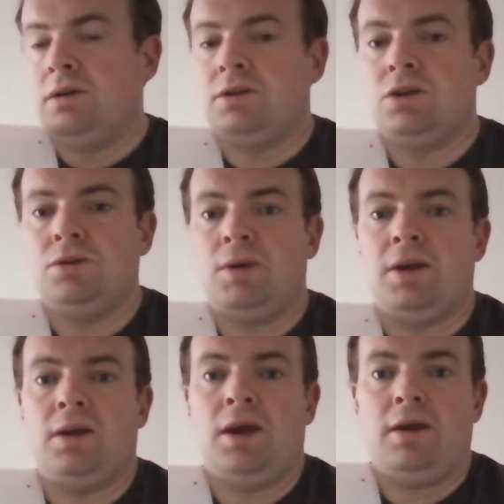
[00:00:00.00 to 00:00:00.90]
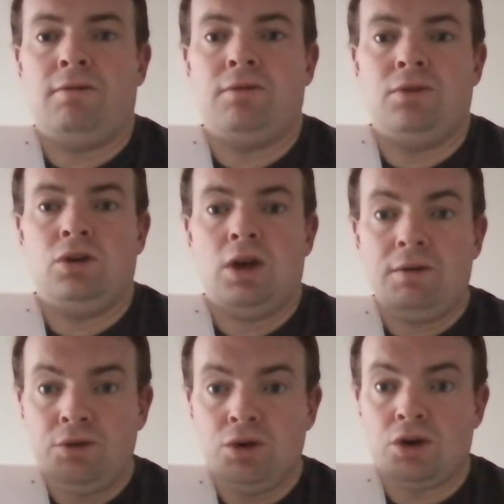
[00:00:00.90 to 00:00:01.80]
excuse me,
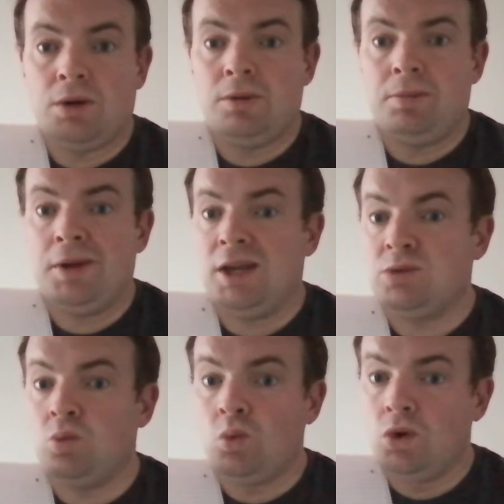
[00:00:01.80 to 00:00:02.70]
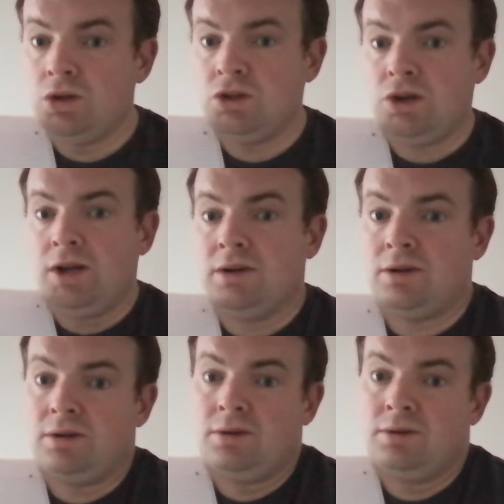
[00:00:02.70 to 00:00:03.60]
if you're coming up against one striker,